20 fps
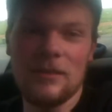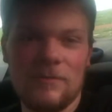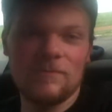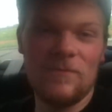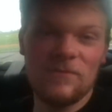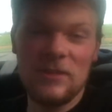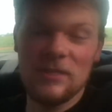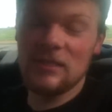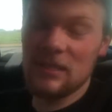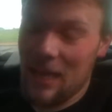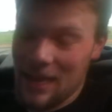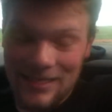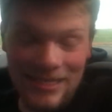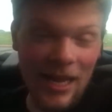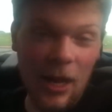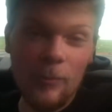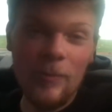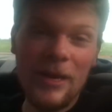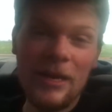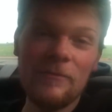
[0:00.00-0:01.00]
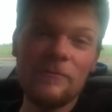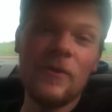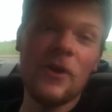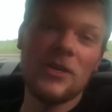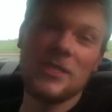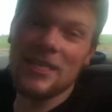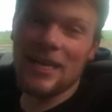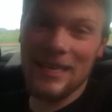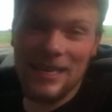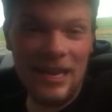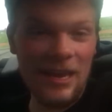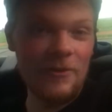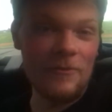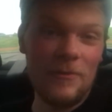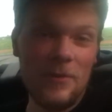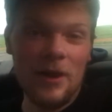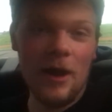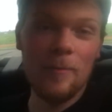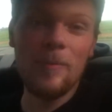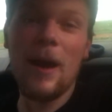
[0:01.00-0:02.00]
that's how many fucks I
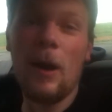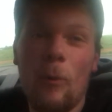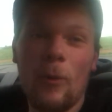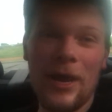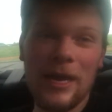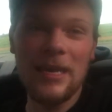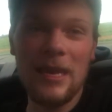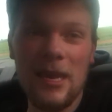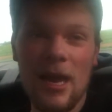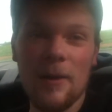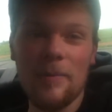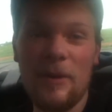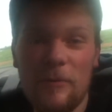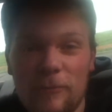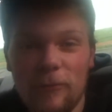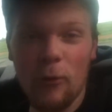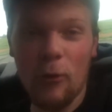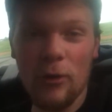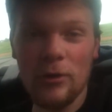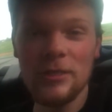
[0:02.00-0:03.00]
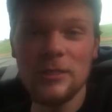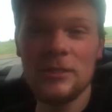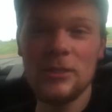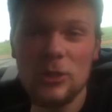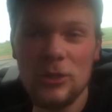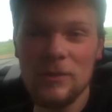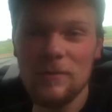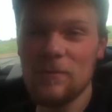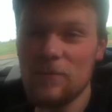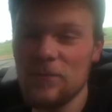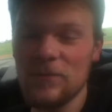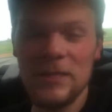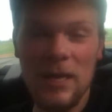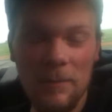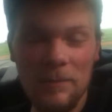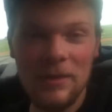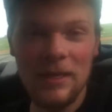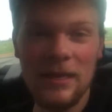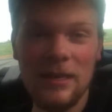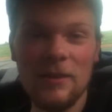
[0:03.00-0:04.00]
give about waking up at four
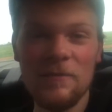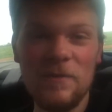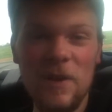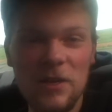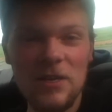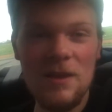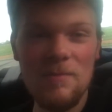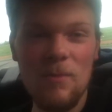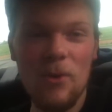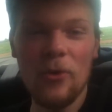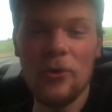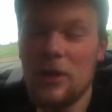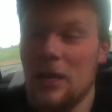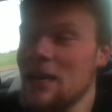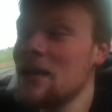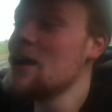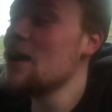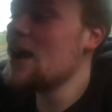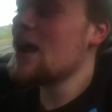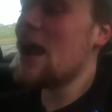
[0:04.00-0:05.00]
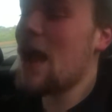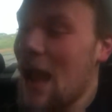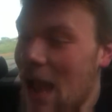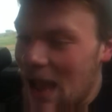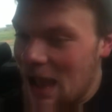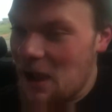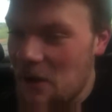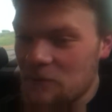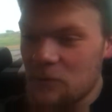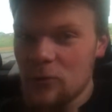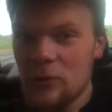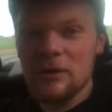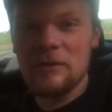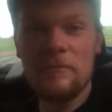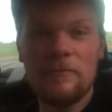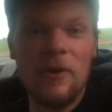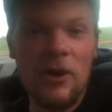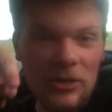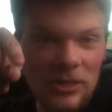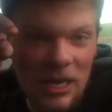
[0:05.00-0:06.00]
something in the fucking morning every
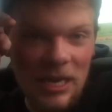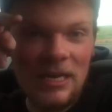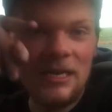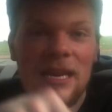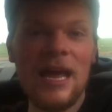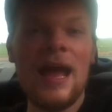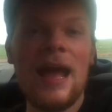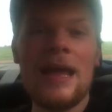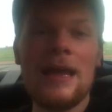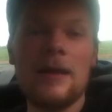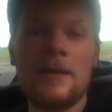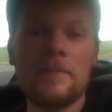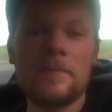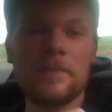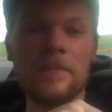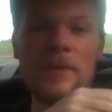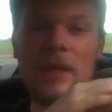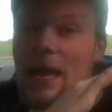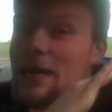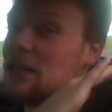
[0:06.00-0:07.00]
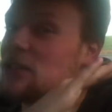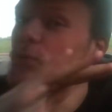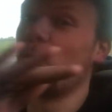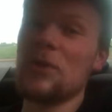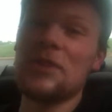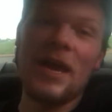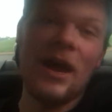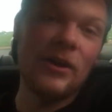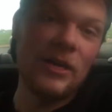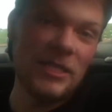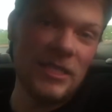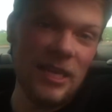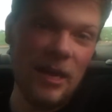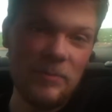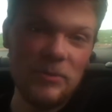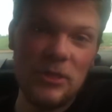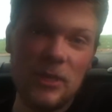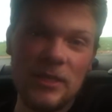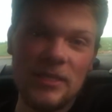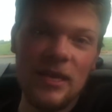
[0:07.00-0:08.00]
fucking day. And it's without
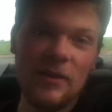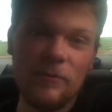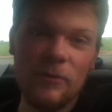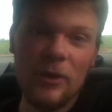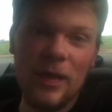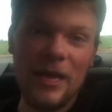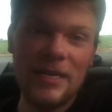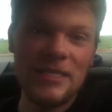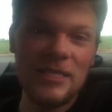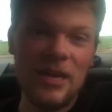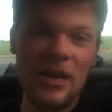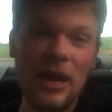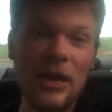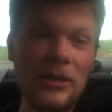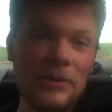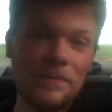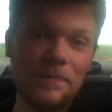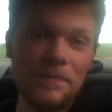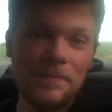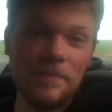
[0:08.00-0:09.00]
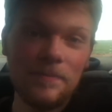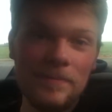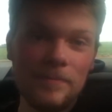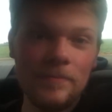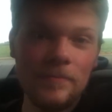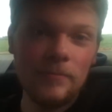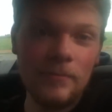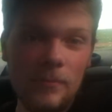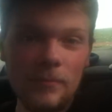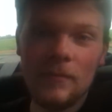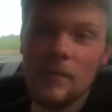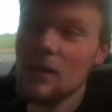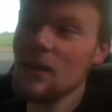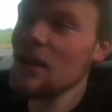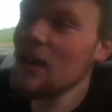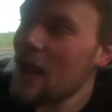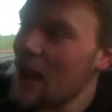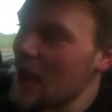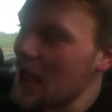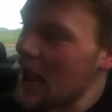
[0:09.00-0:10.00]
exception except for last night.
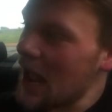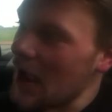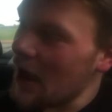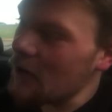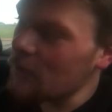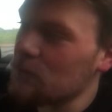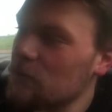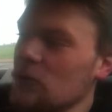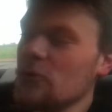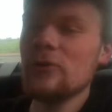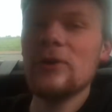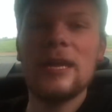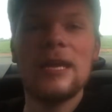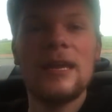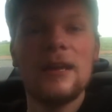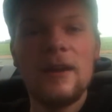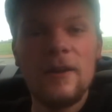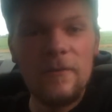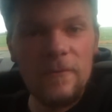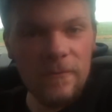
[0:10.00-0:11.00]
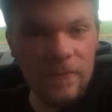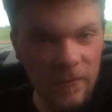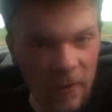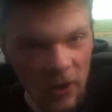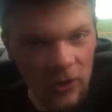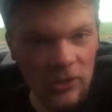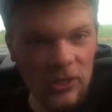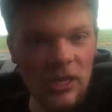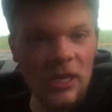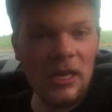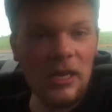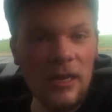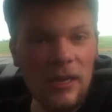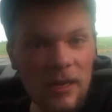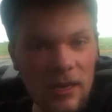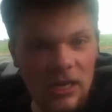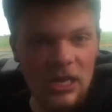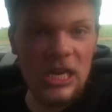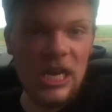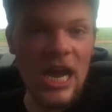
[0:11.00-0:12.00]
Every
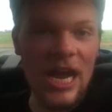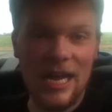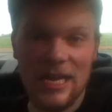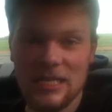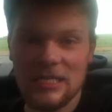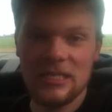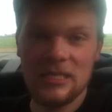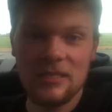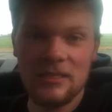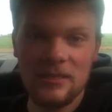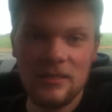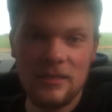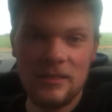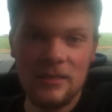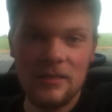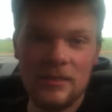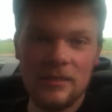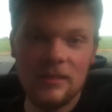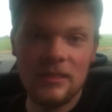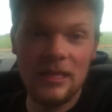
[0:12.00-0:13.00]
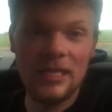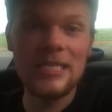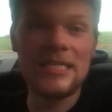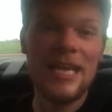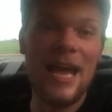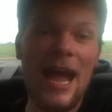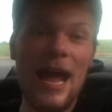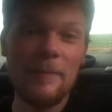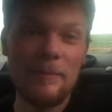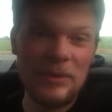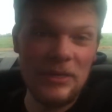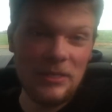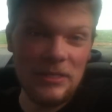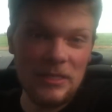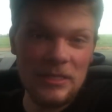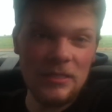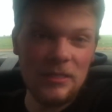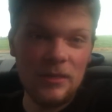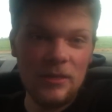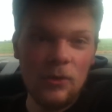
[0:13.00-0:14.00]
fucking night this
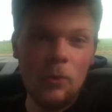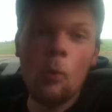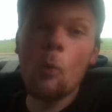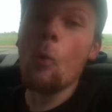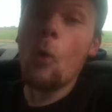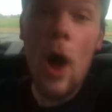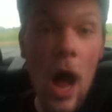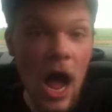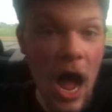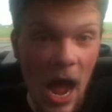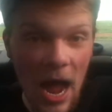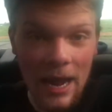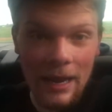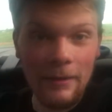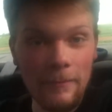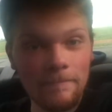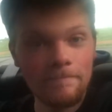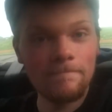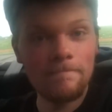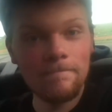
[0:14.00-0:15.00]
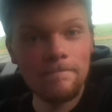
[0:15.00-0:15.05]
happens. Why?